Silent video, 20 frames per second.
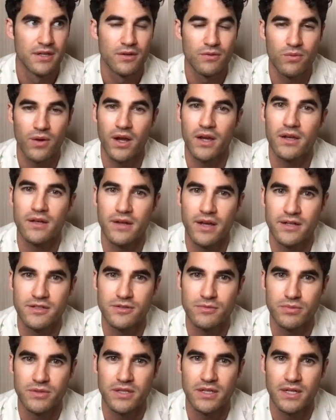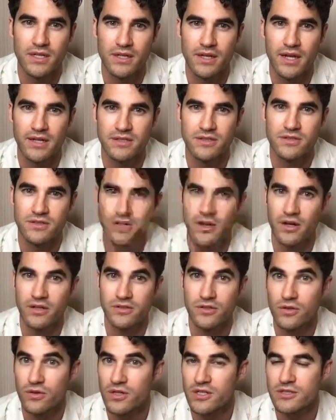recognizably connected song
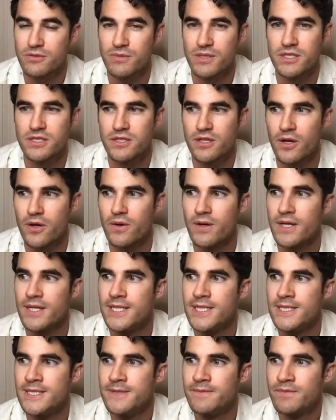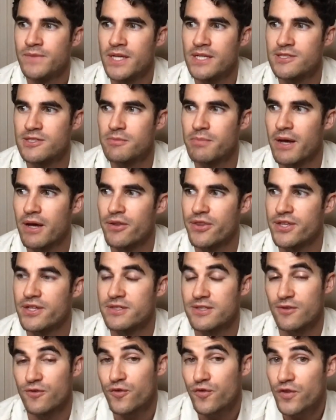to Christmas. So it's about
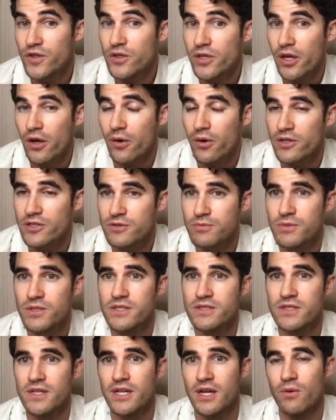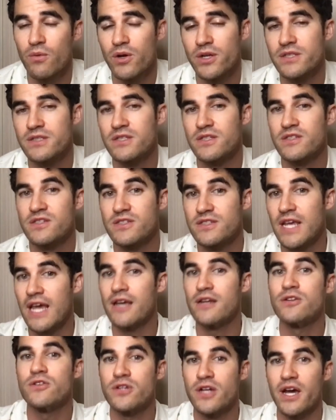things that feel like Christmas, and I wanted to
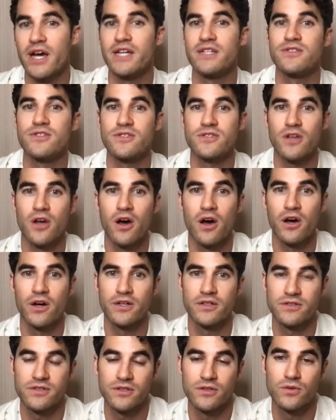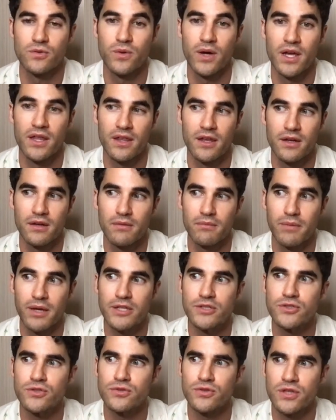standardize songs in a way that
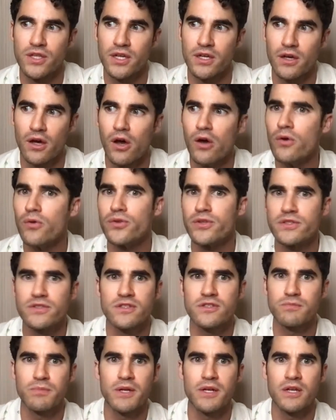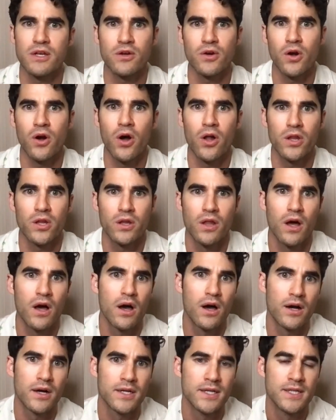made you think, oh, this has been here all
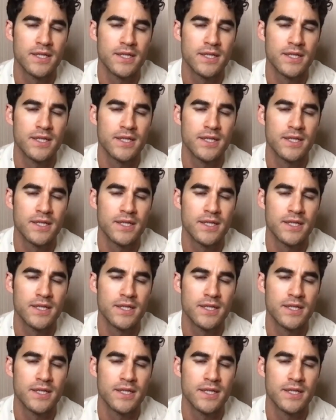along.